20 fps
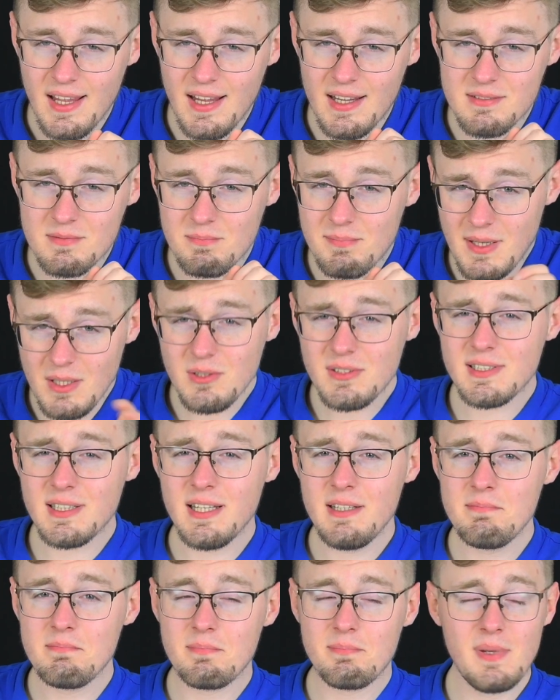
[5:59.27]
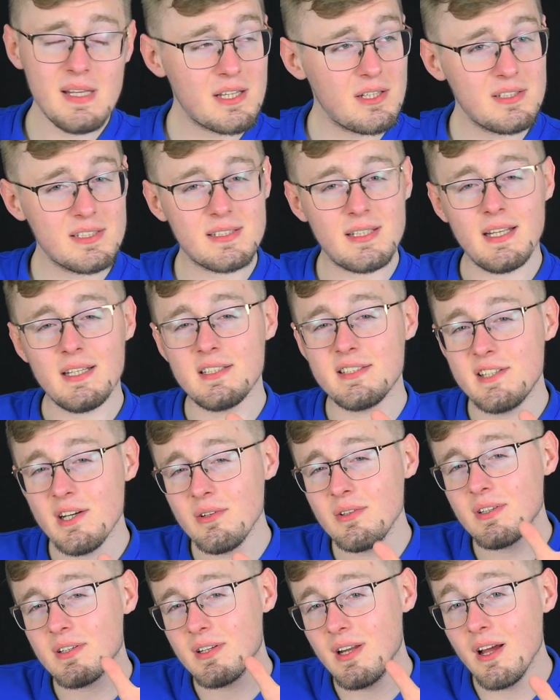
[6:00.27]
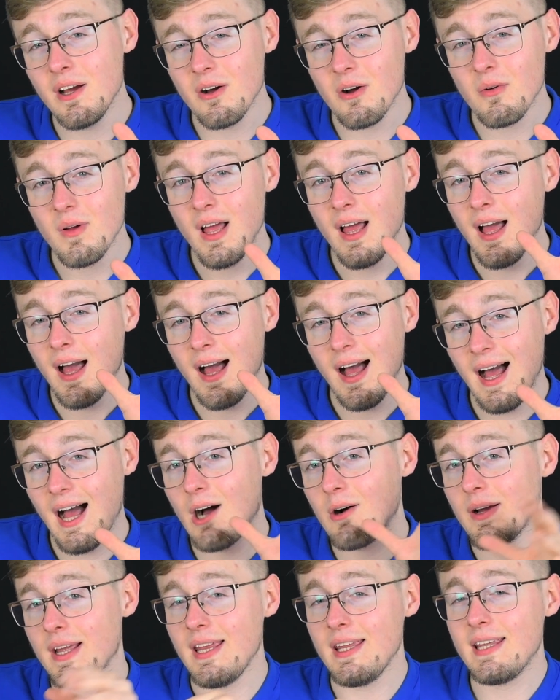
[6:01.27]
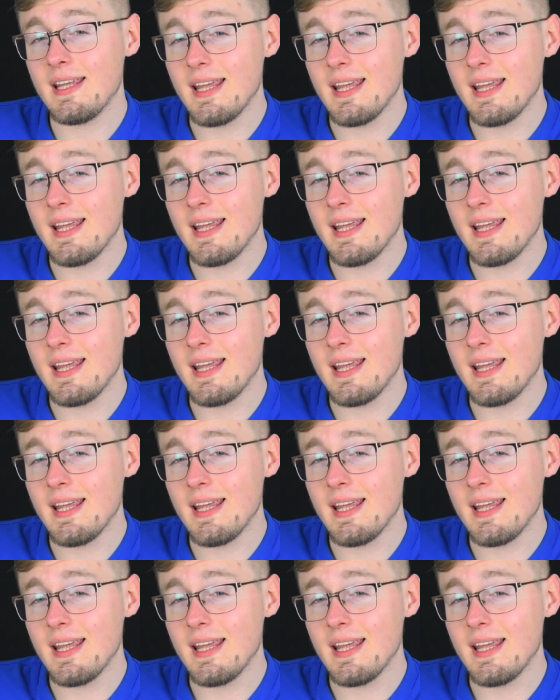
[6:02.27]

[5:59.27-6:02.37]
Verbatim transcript: and mostly because they don't know how a